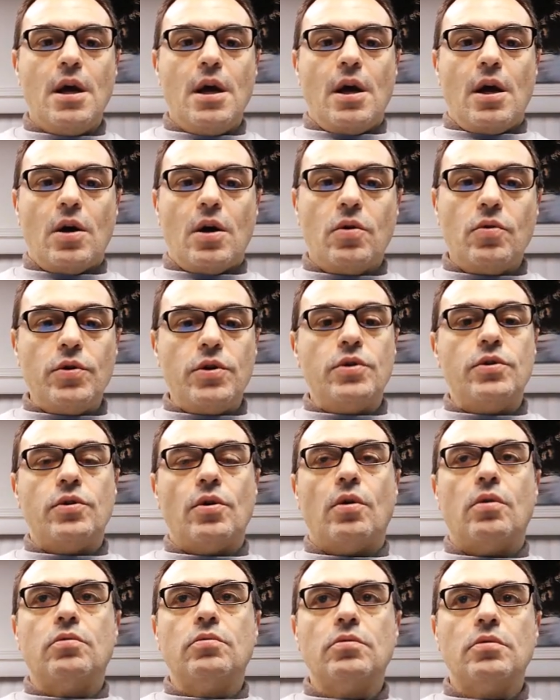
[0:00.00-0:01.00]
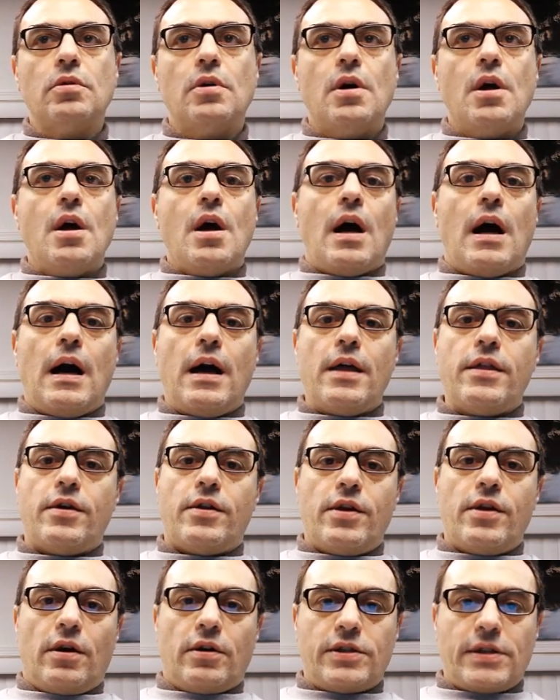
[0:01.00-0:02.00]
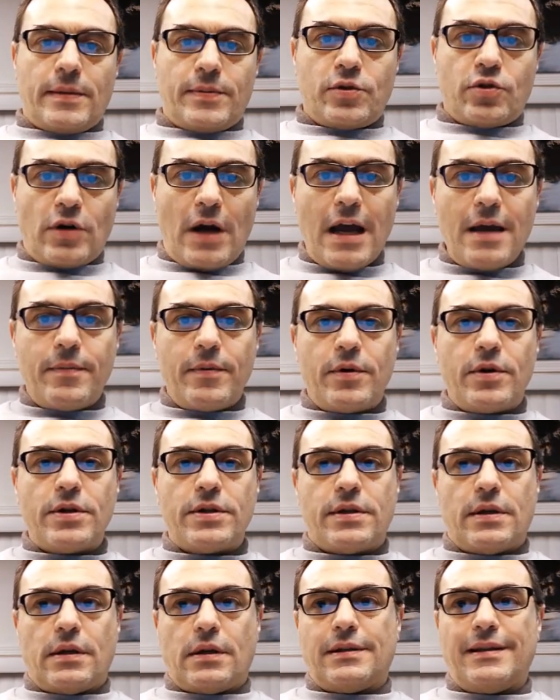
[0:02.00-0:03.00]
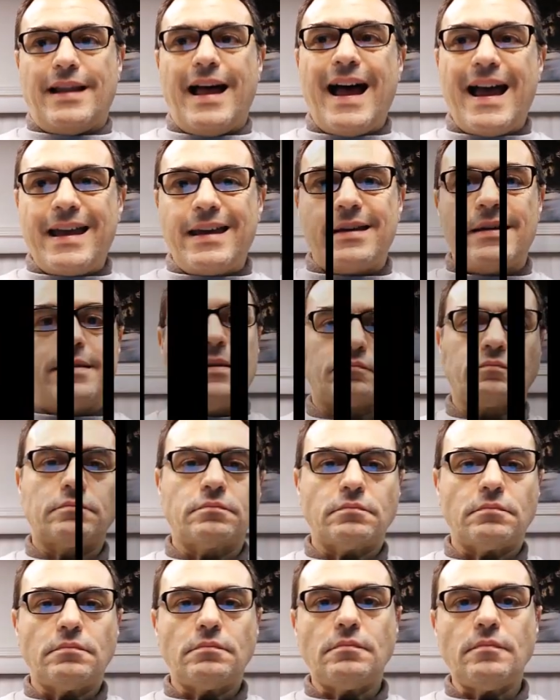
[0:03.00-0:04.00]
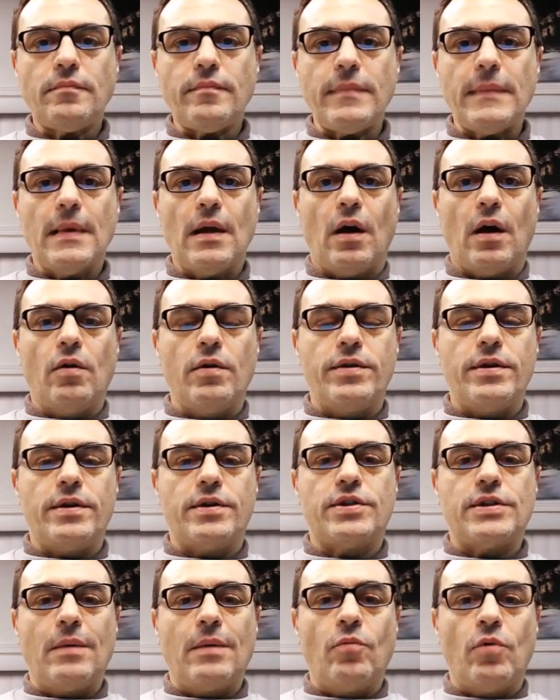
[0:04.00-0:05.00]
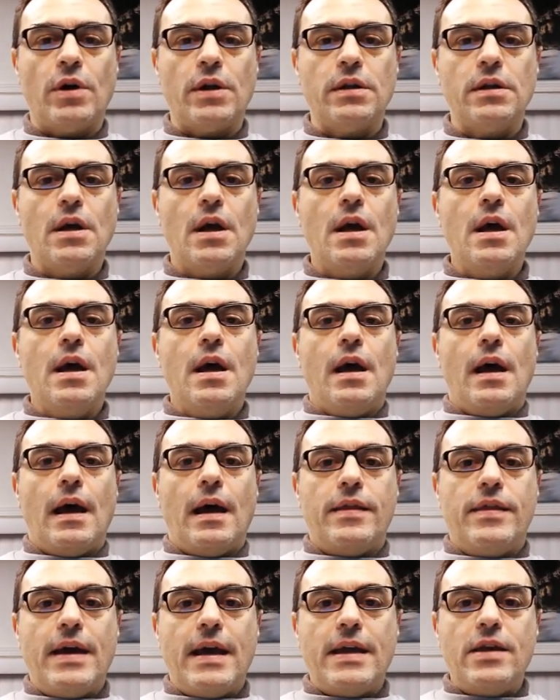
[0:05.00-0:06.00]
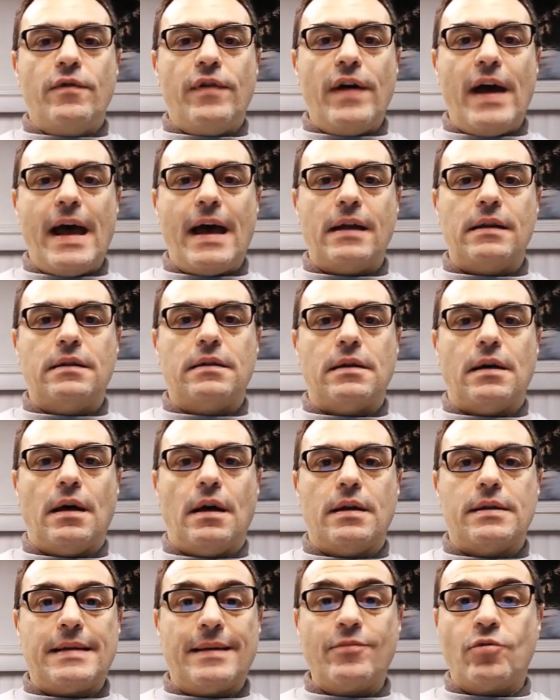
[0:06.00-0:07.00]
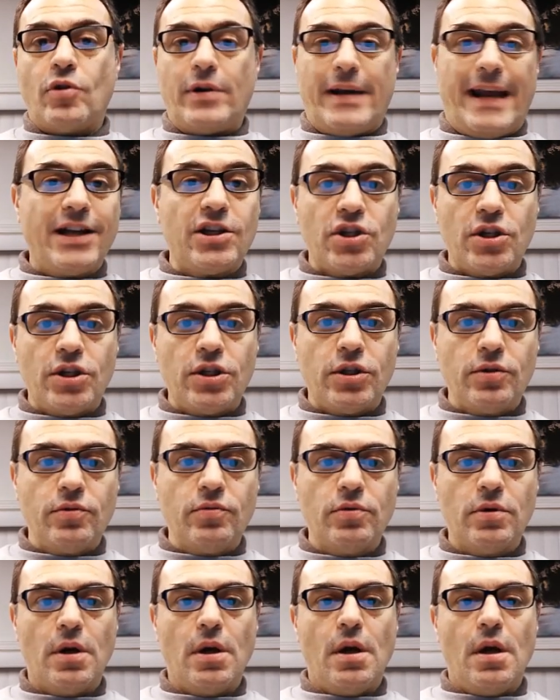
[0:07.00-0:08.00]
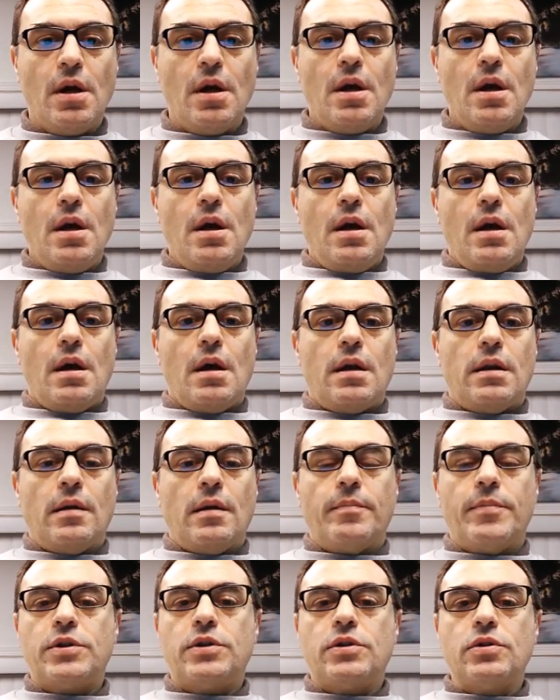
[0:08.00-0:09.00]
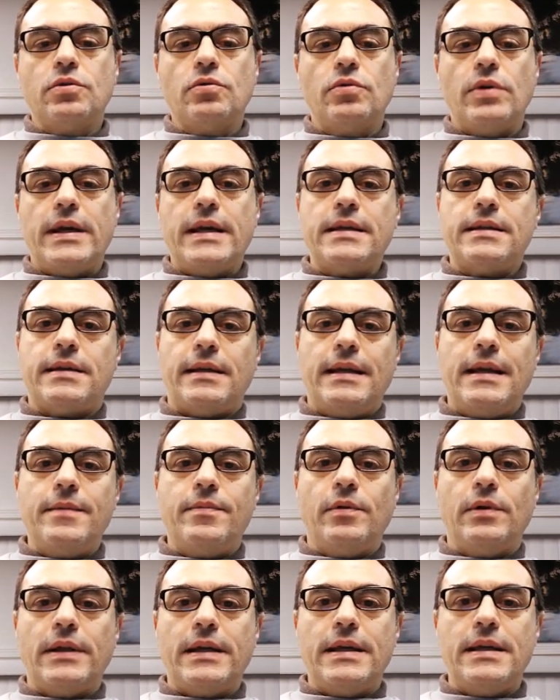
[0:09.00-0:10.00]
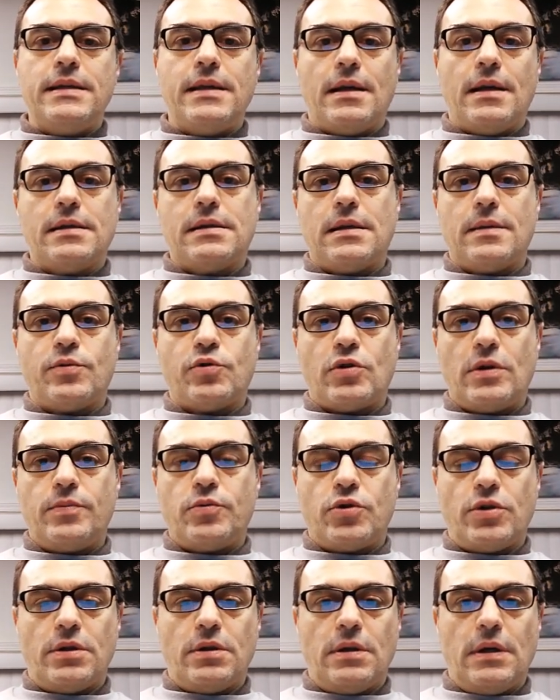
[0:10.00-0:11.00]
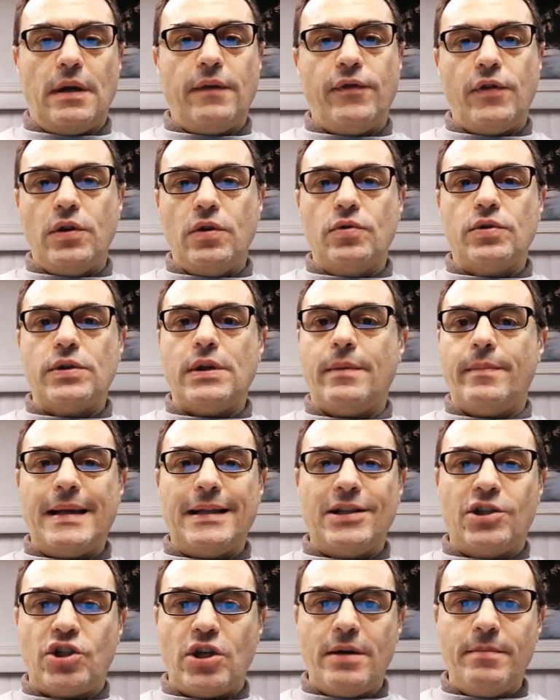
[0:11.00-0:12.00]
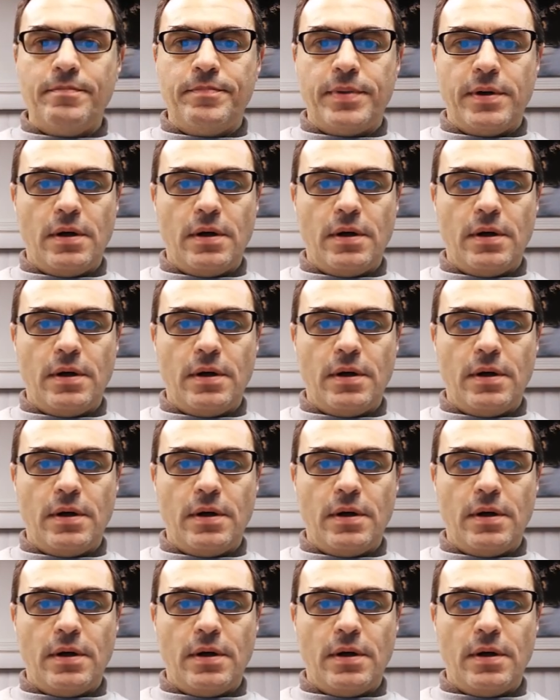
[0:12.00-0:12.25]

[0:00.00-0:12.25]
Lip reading: who you know, either they are subscribers, they're clients, or they're someone that you've had some connection to. Number 2 is enable easy unsubscription. If you're using Mailchimp